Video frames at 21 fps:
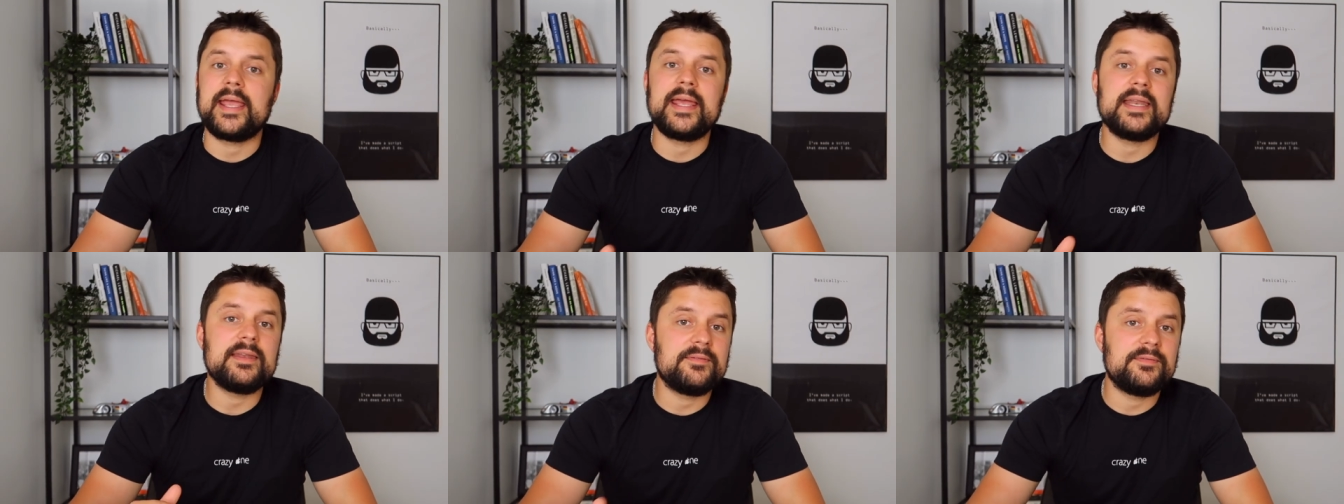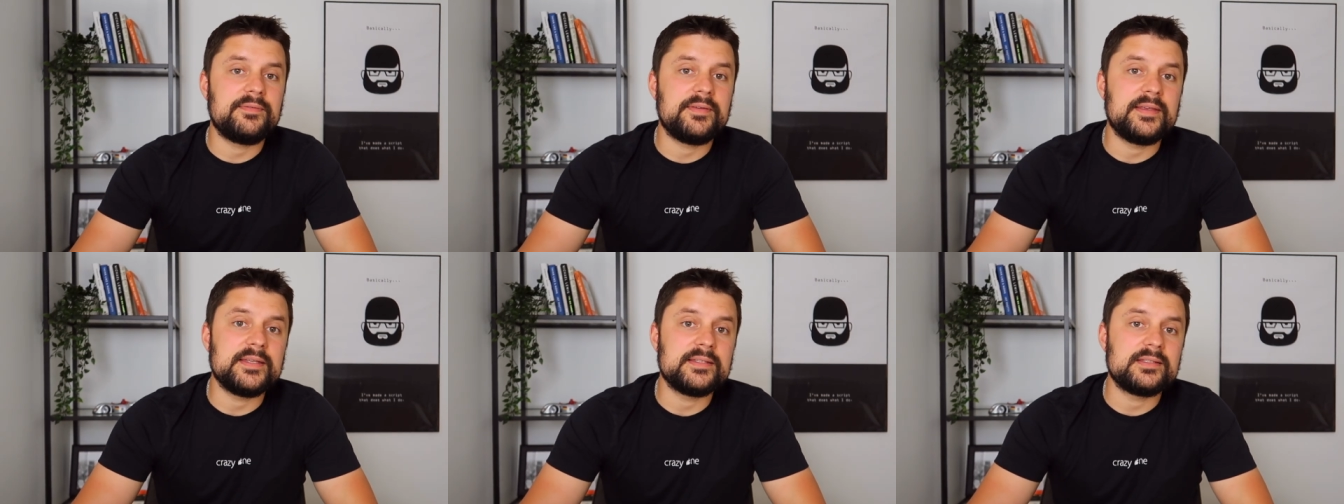any
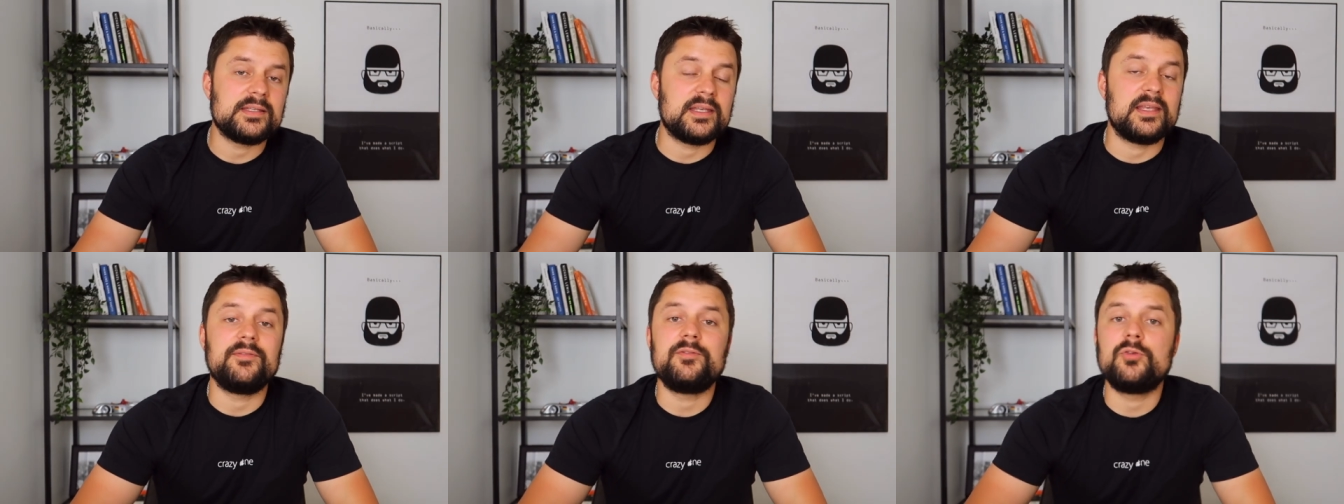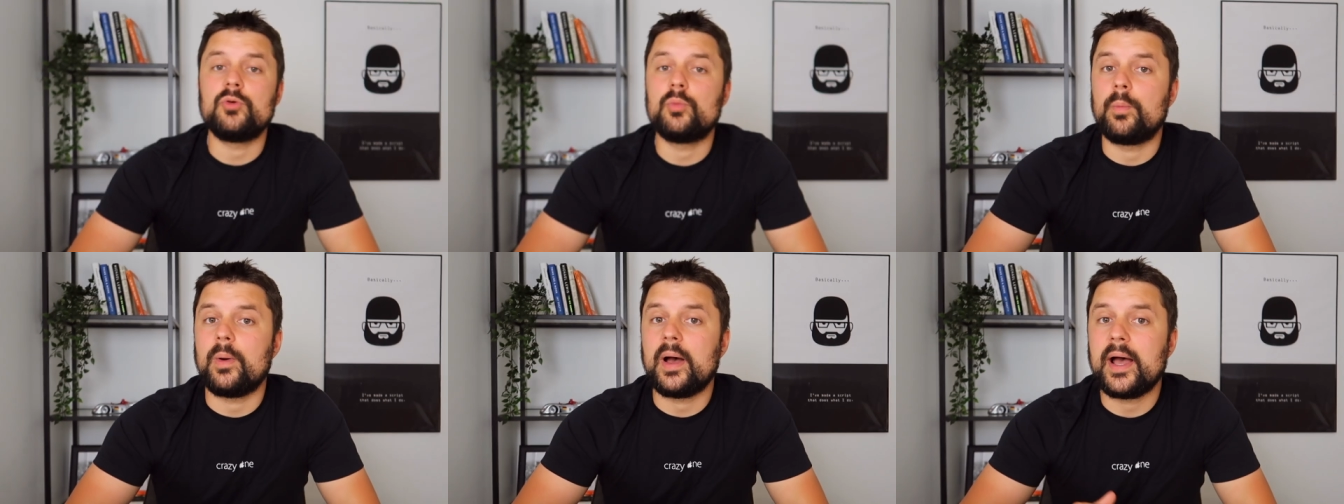fees
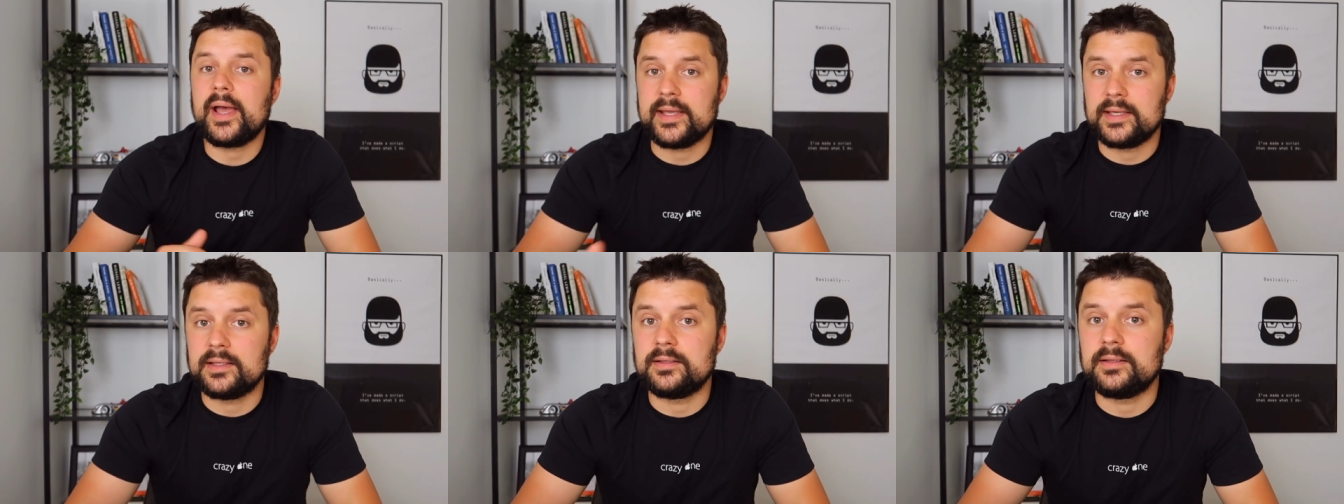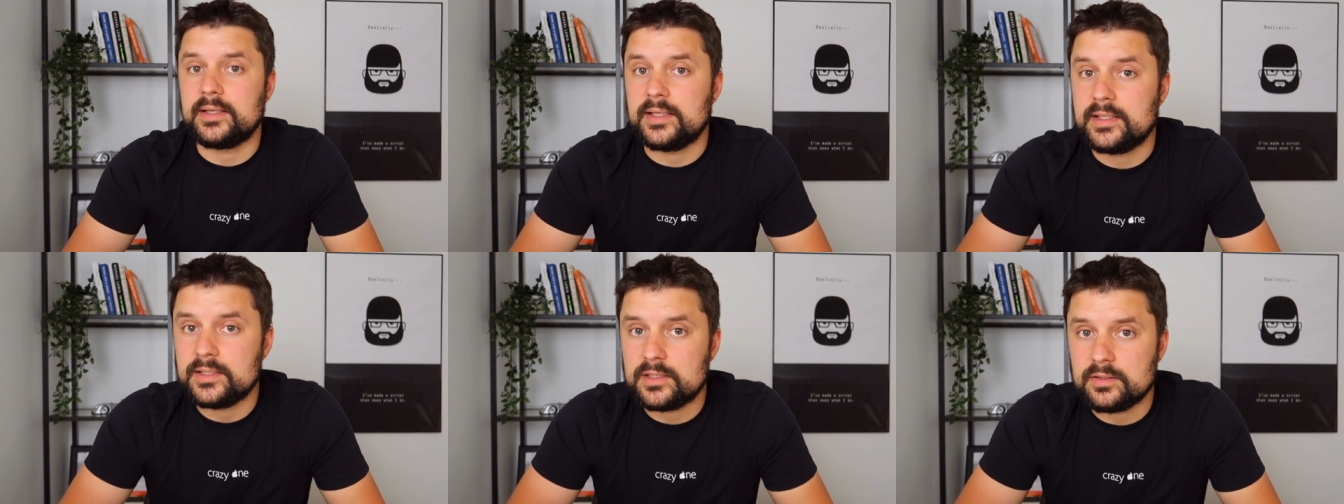if you buy
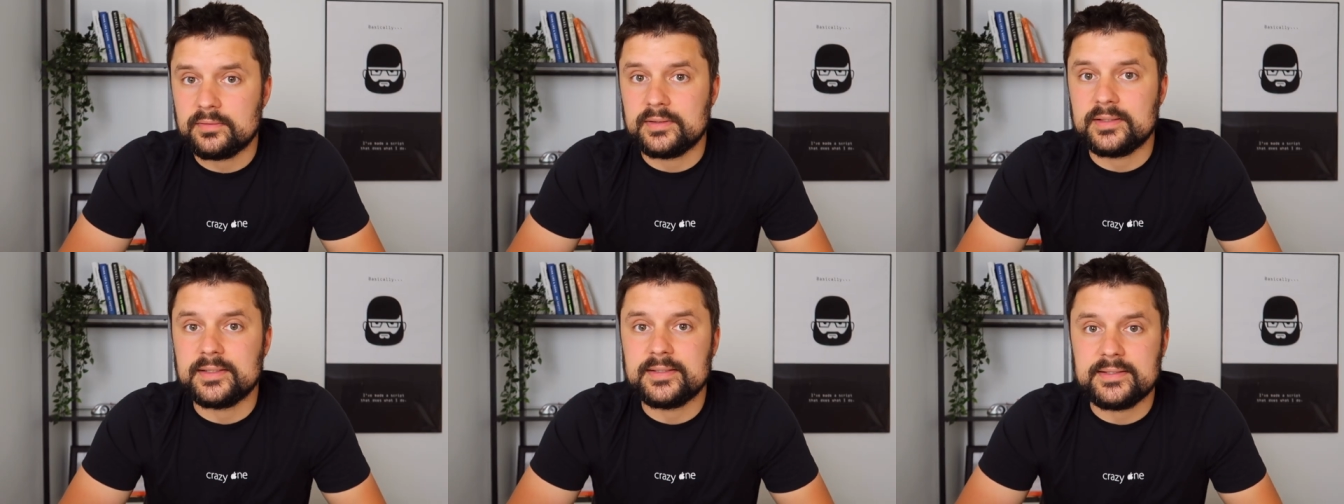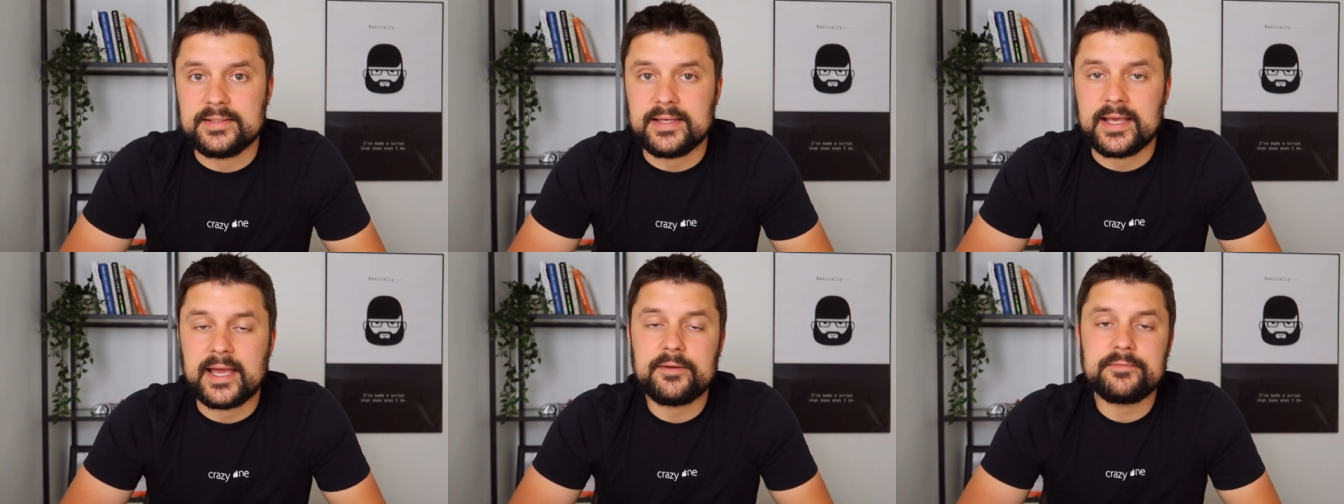in into E
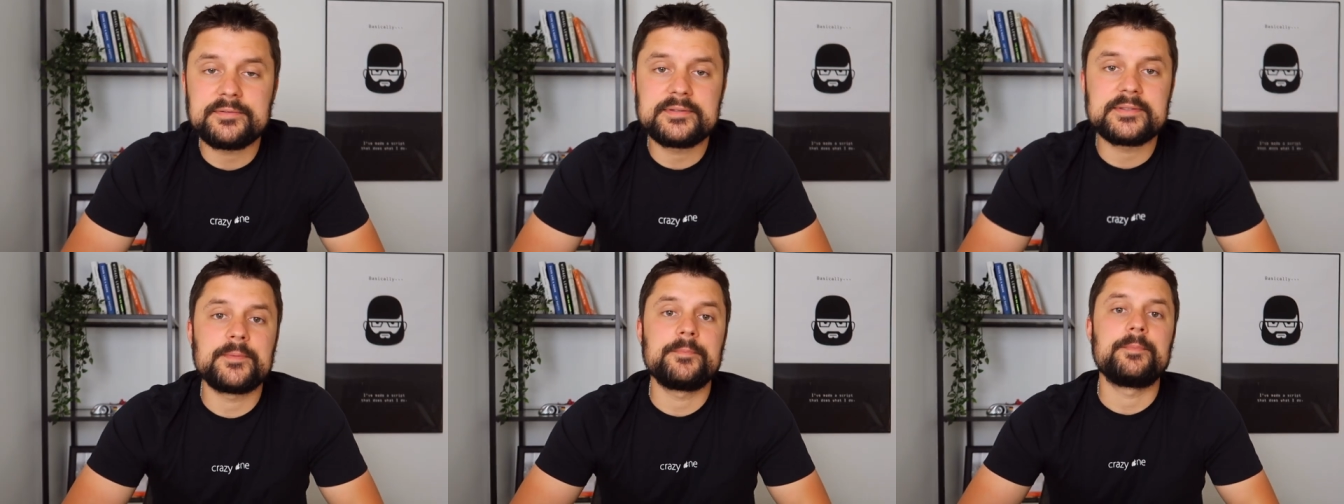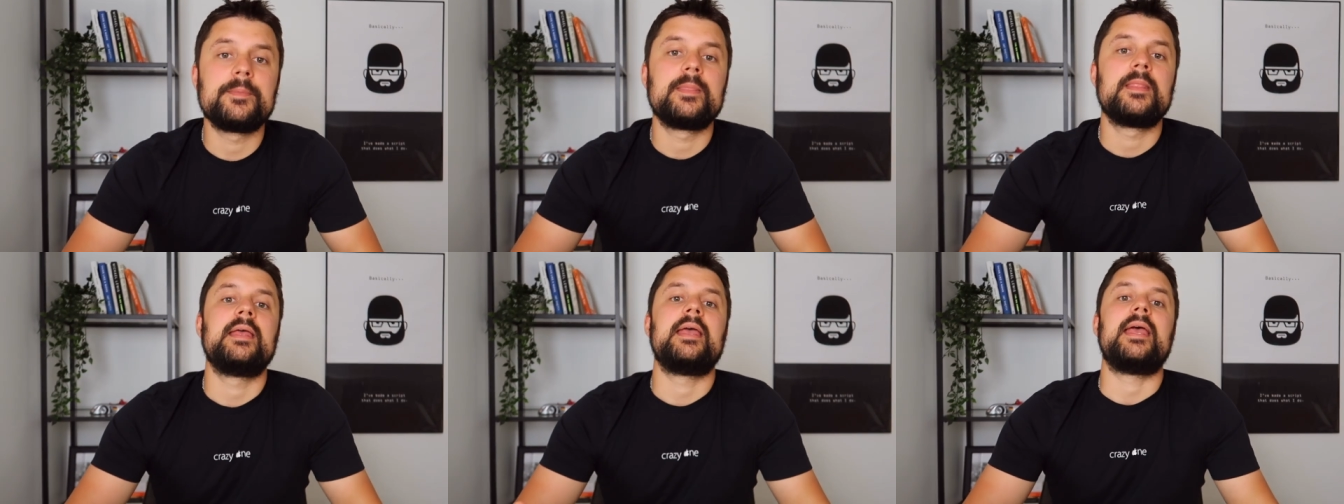T Fs.